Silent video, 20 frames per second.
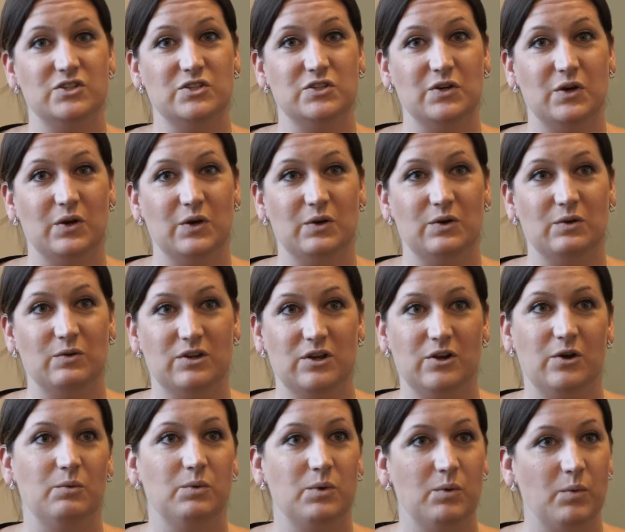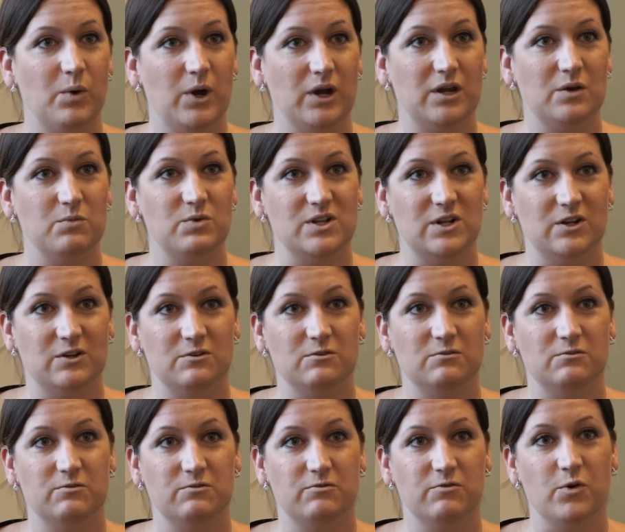So, we were working with a lot
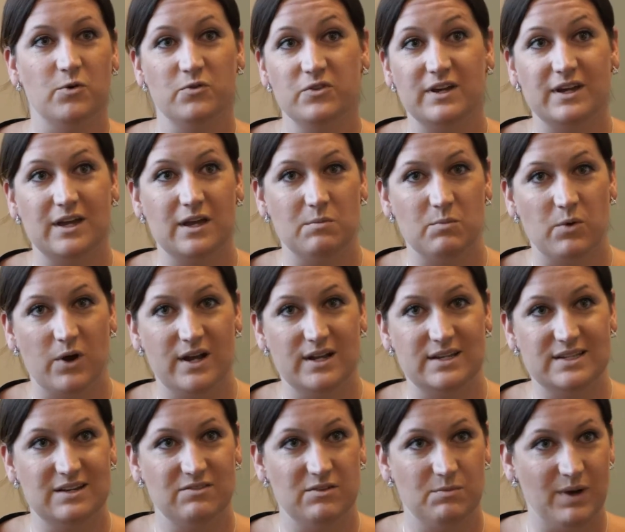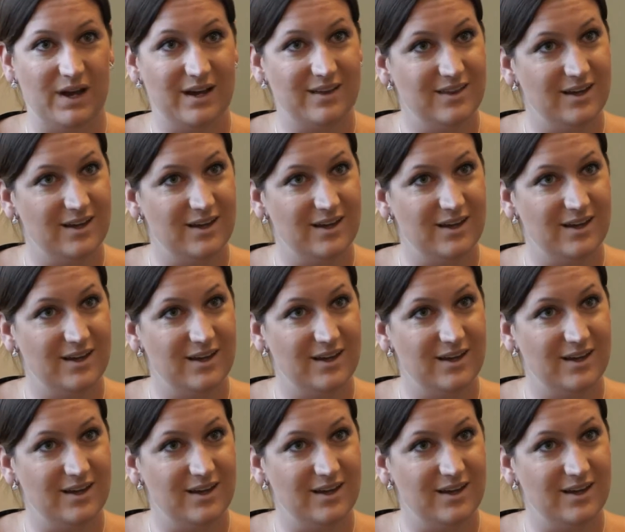of forward-thinking brands even back